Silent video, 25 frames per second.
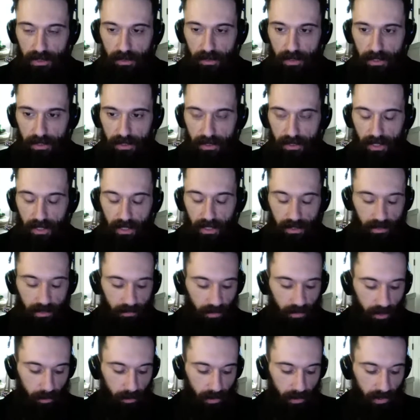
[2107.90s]
is not if
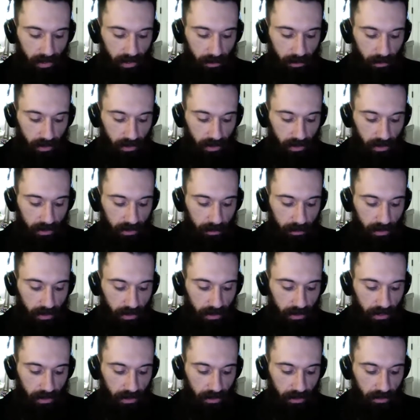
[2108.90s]
you're gonna put it on your pull list, but
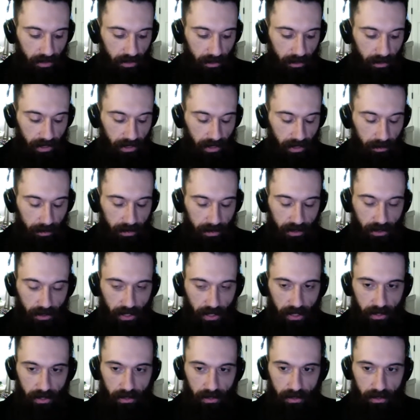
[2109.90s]
like, are you gonna pick up a trade?